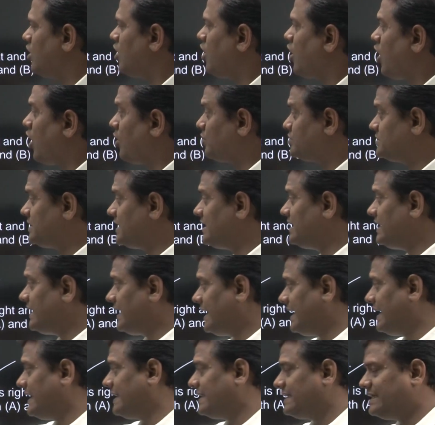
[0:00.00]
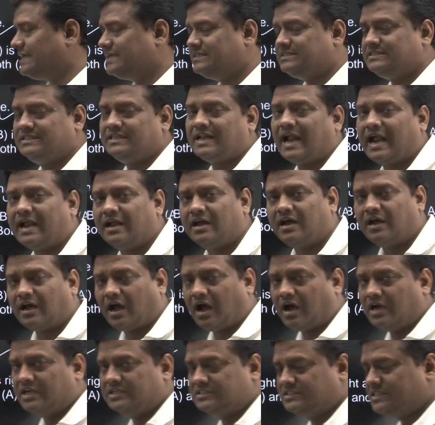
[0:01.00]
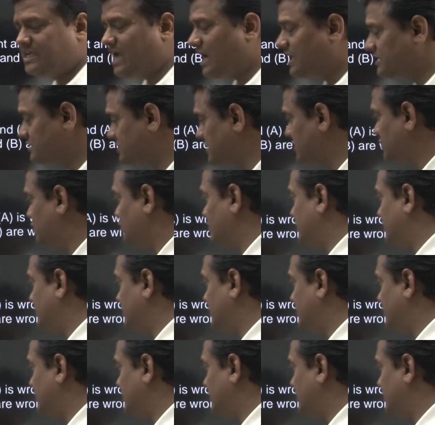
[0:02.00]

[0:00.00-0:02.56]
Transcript: Option A is the answer to